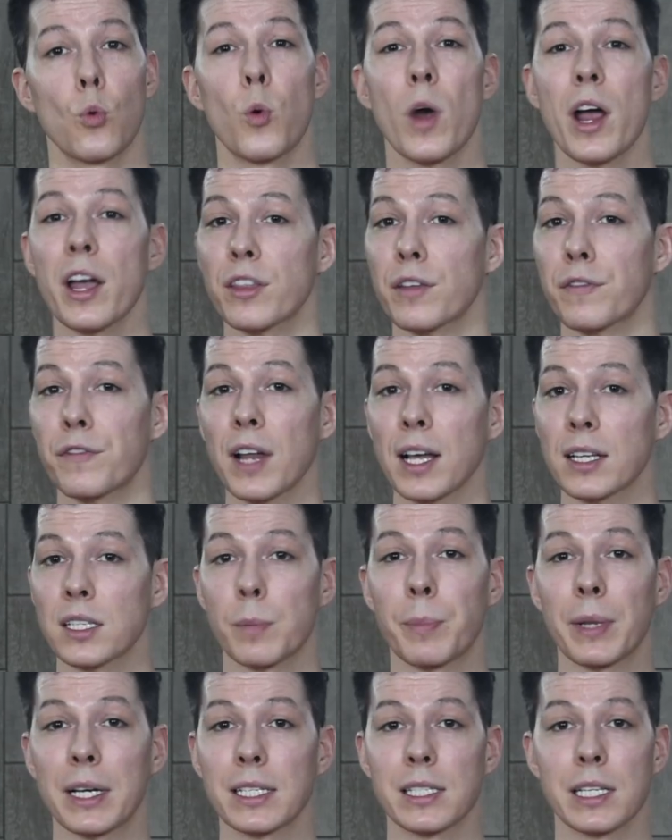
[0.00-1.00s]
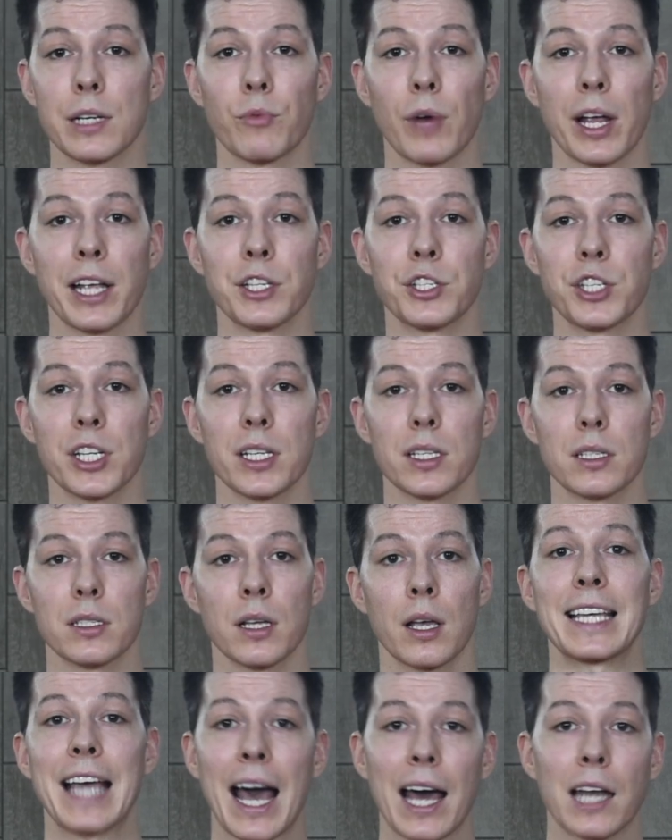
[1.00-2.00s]
Where the flexibility range is
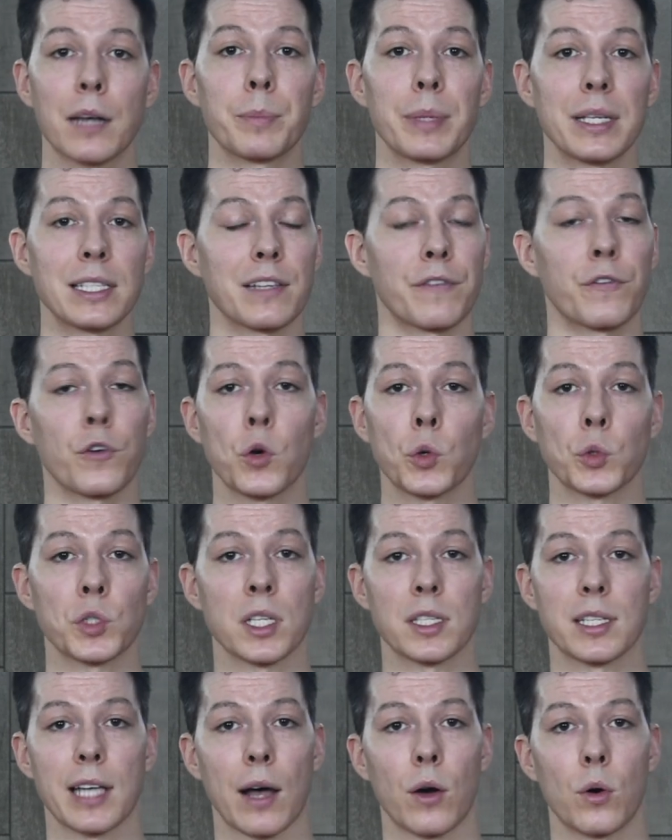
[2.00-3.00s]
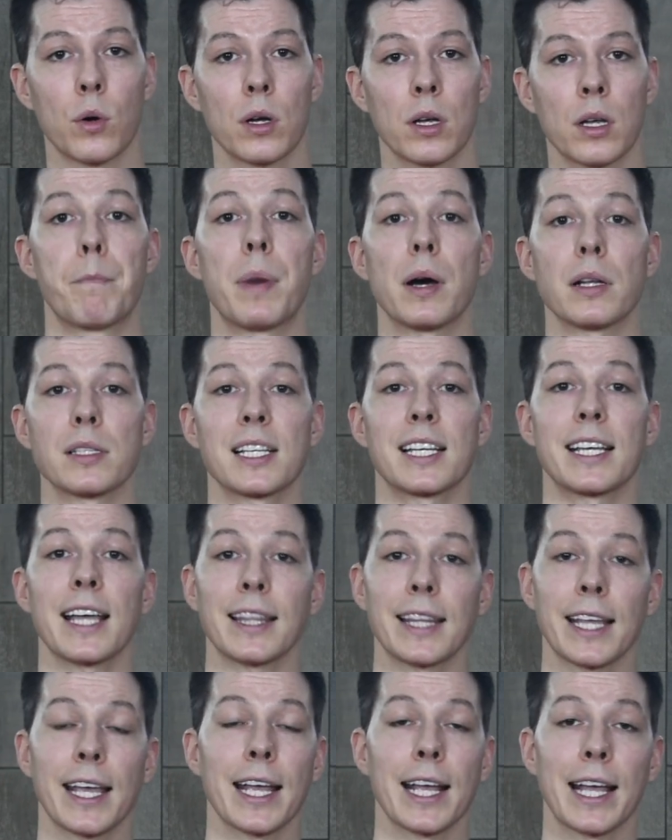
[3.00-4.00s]
can be difficult to tell, but get
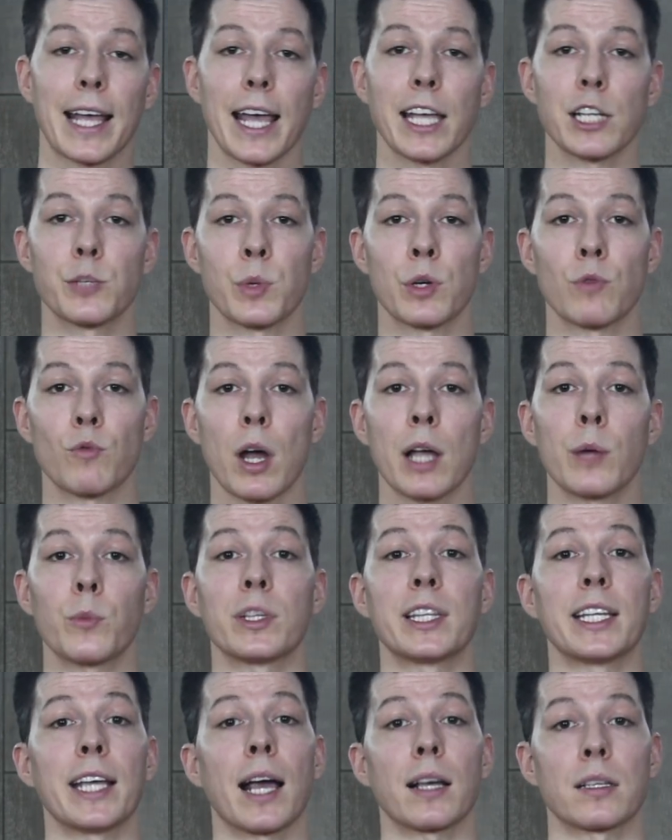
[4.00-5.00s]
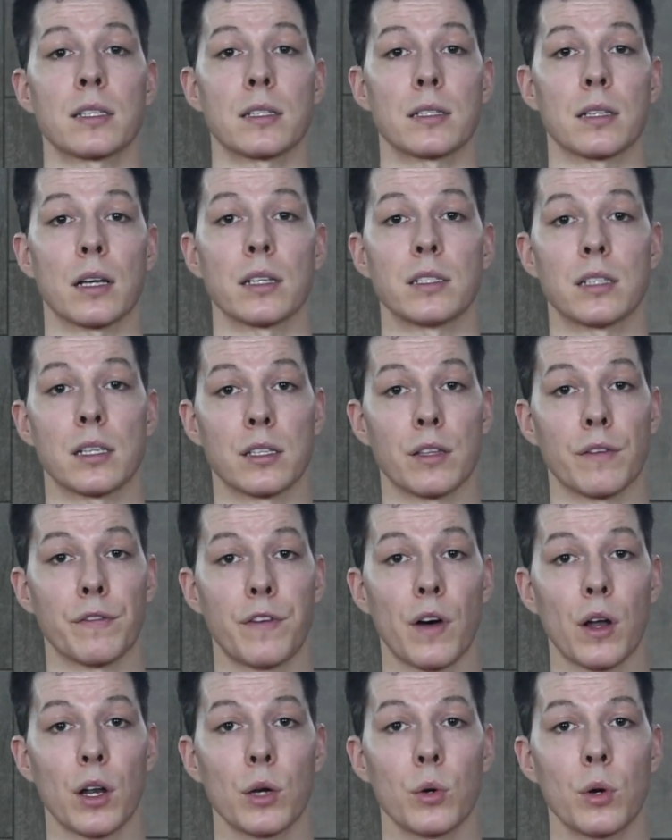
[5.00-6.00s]
the engagement right with the exercises that
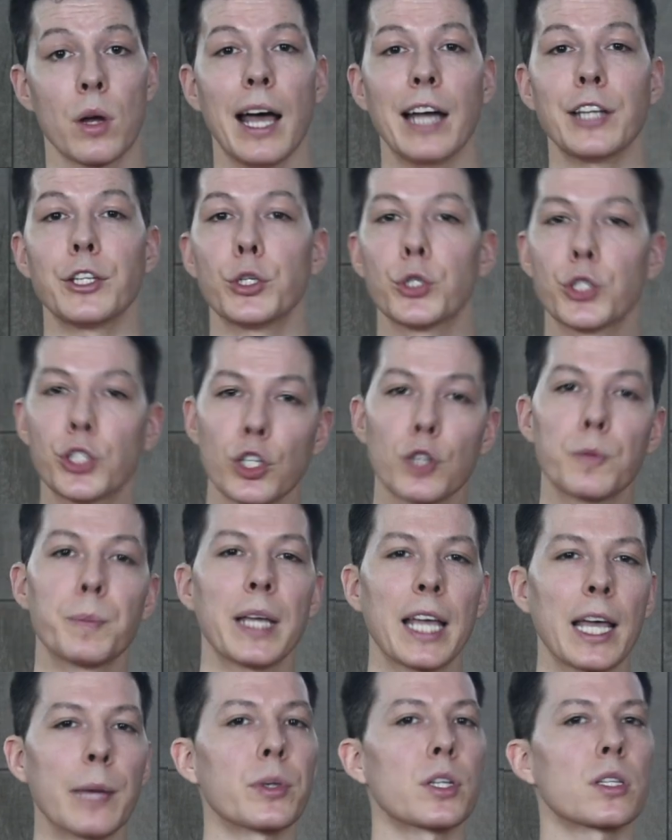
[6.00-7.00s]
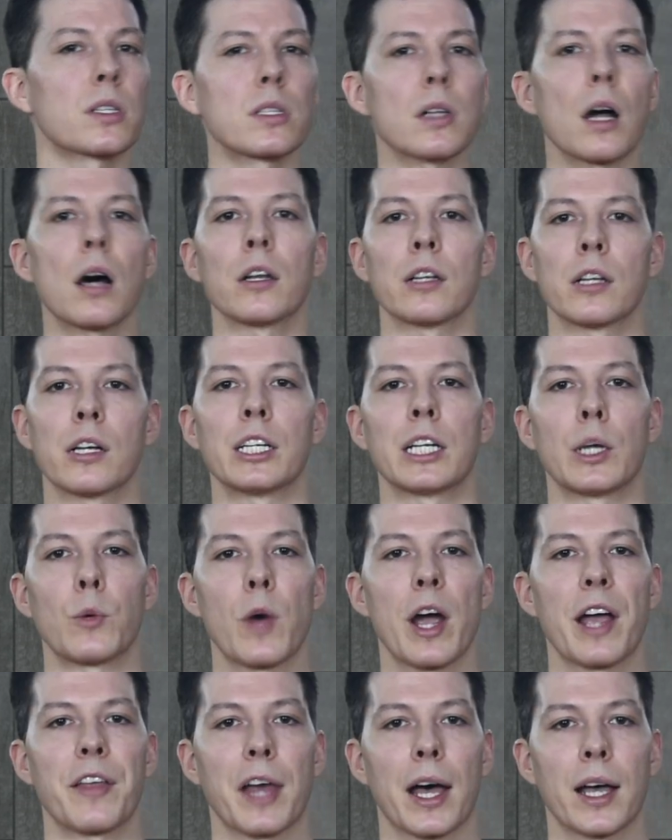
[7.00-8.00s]
follow, and you should be able to start learning
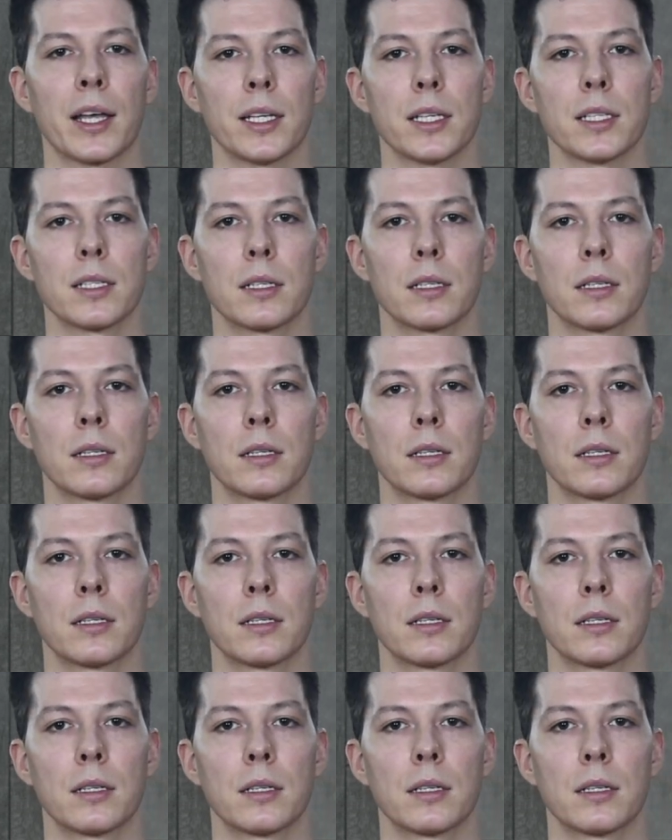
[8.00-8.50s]
where that is.